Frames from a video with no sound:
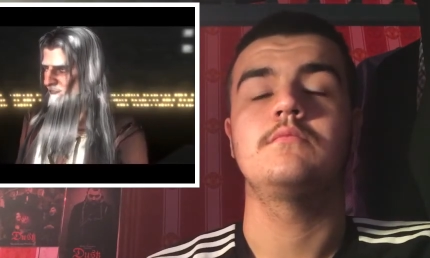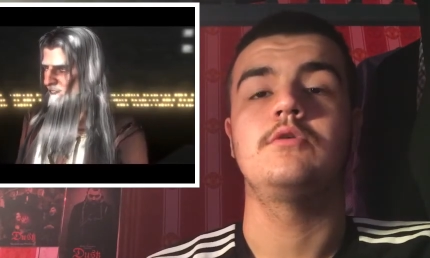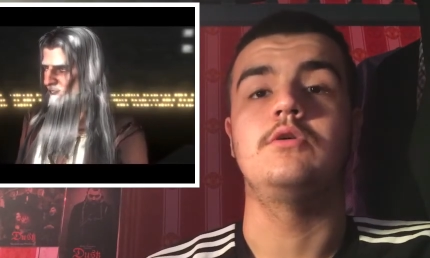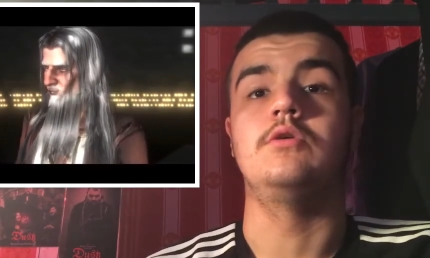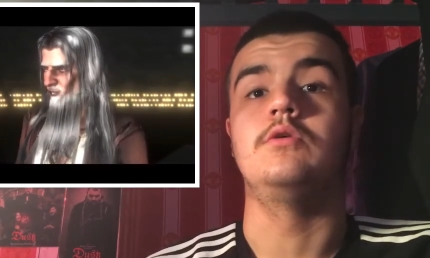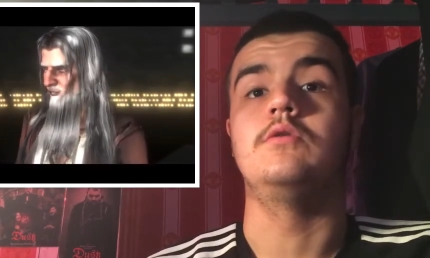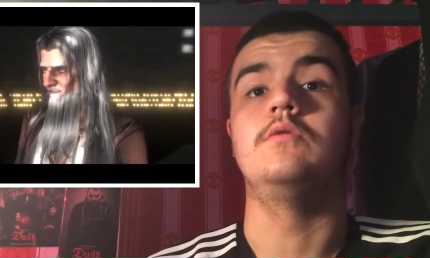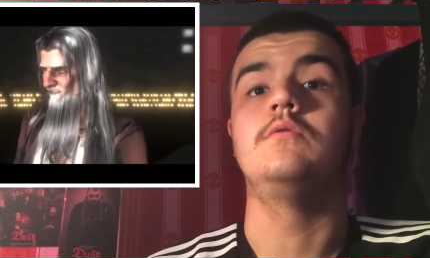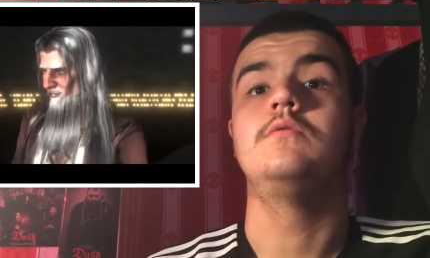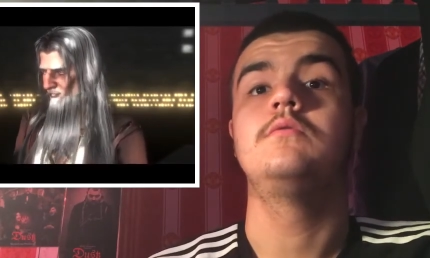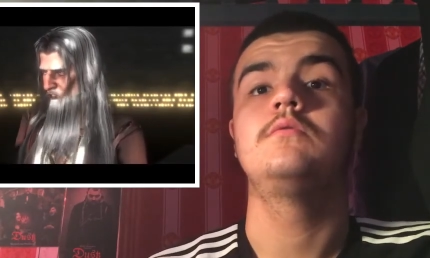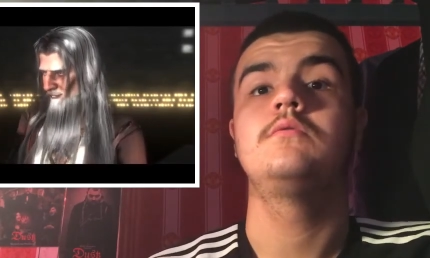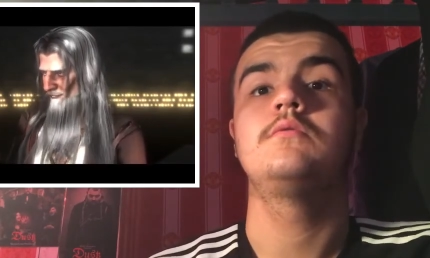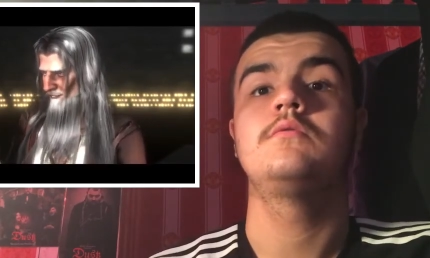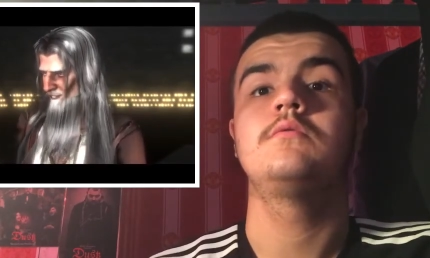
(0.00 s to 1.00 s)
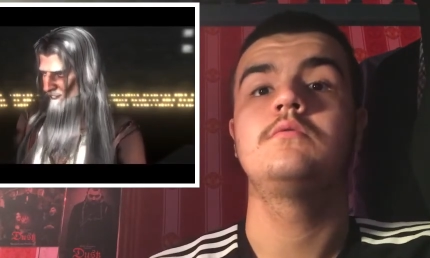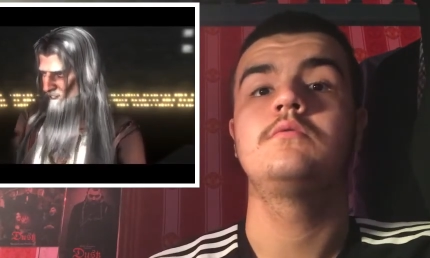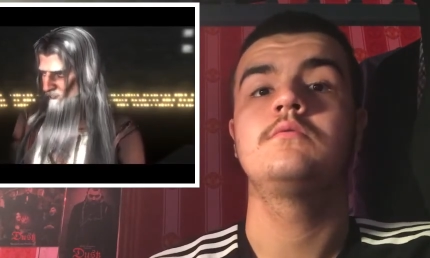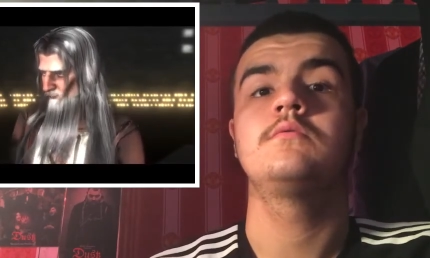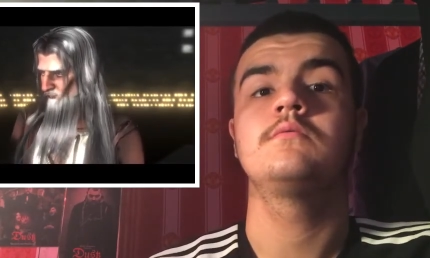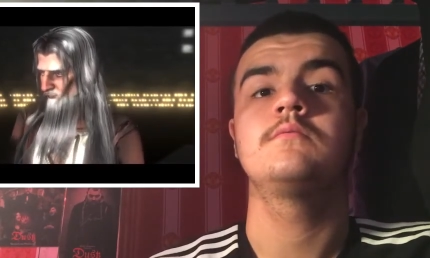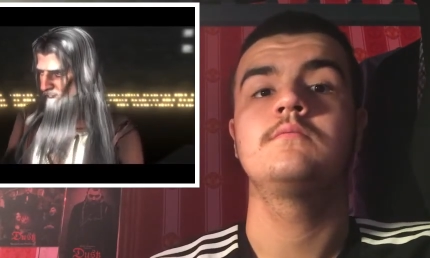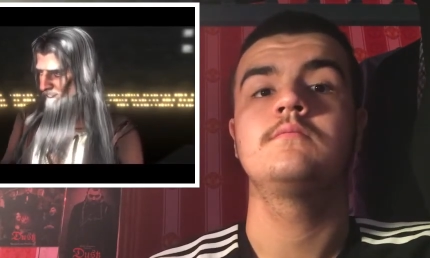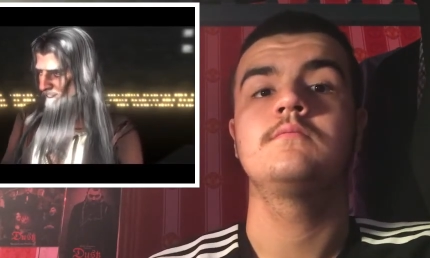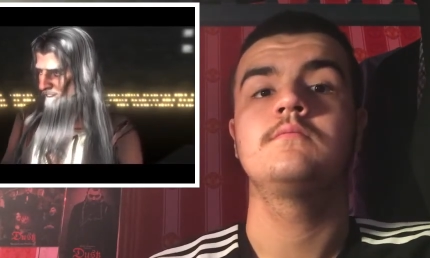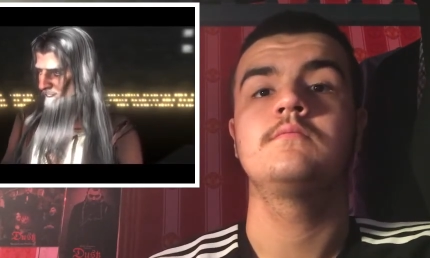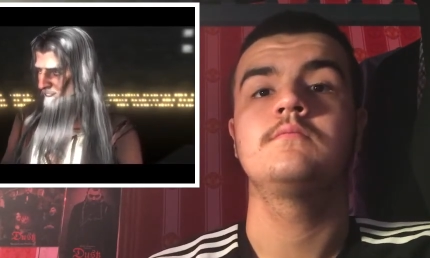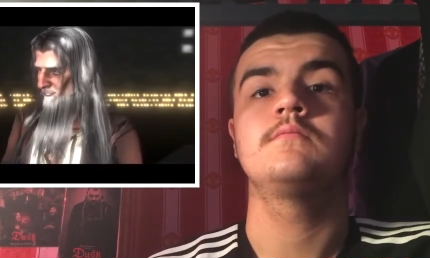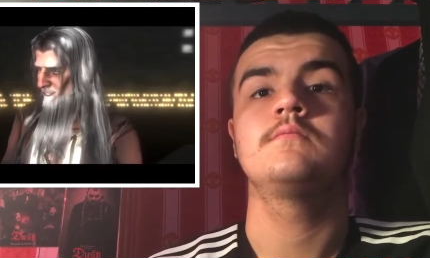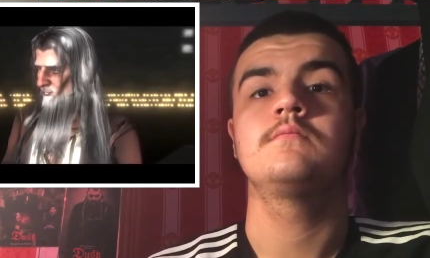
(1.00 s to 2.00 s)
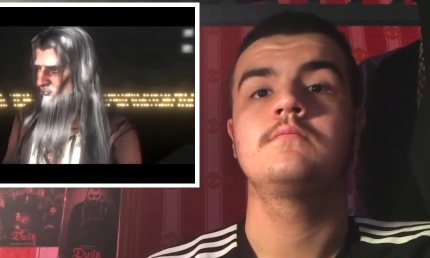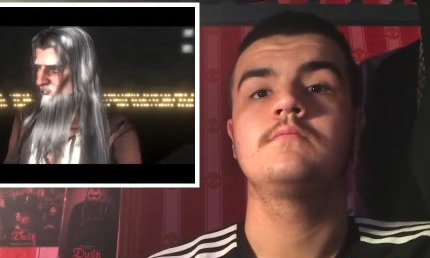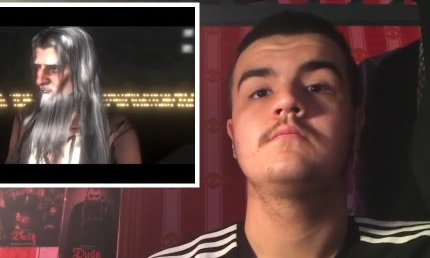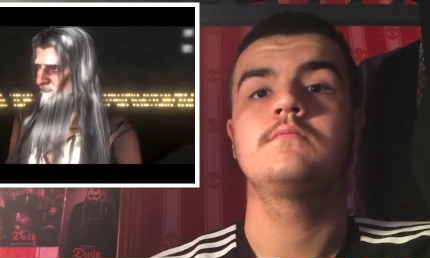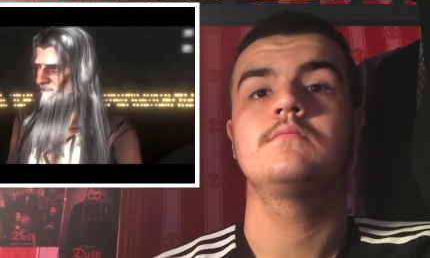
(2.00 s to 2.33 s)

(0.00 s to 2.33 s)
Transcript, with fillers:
Speaker 1: In oh. return for the Jedi, I will assist your